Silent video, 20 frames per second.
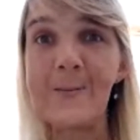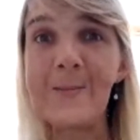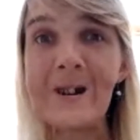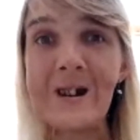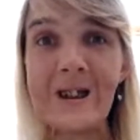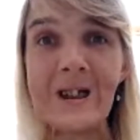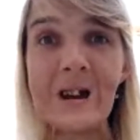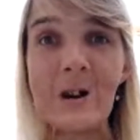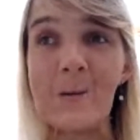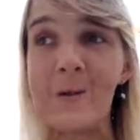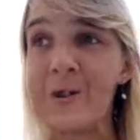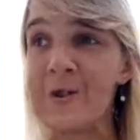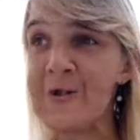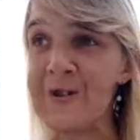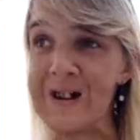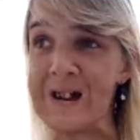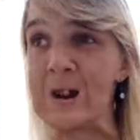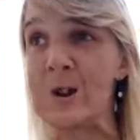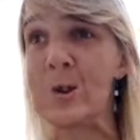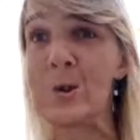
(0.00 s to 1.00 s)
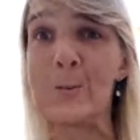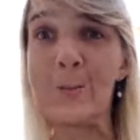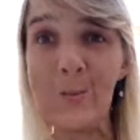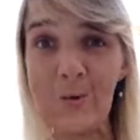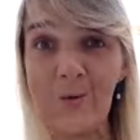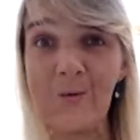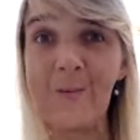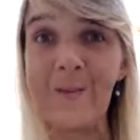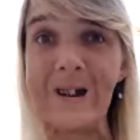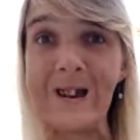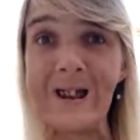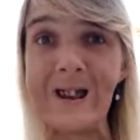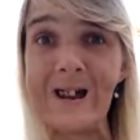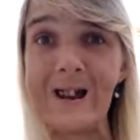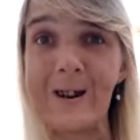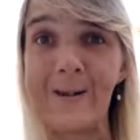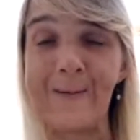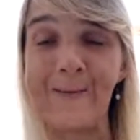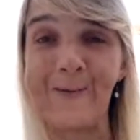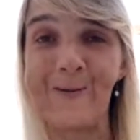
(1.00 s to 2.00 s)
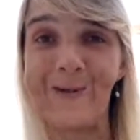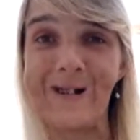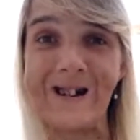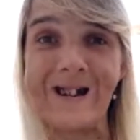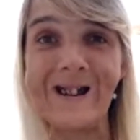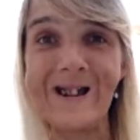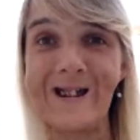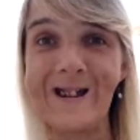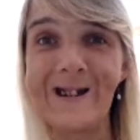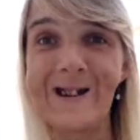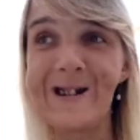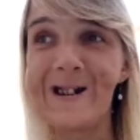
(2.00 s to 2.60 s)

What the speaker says: because I was trying to prove myself, right?